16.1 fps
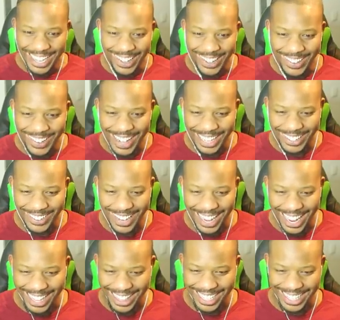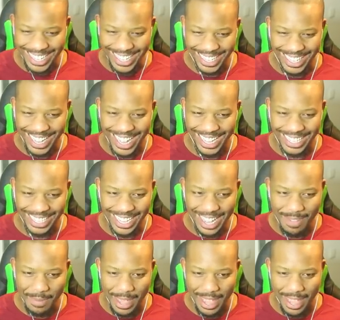Oh, I don't like this, guys.
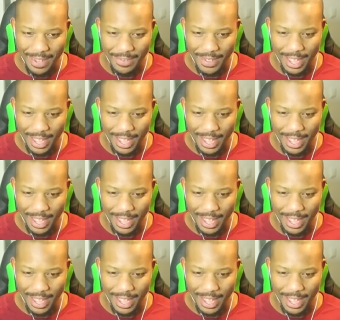I may have,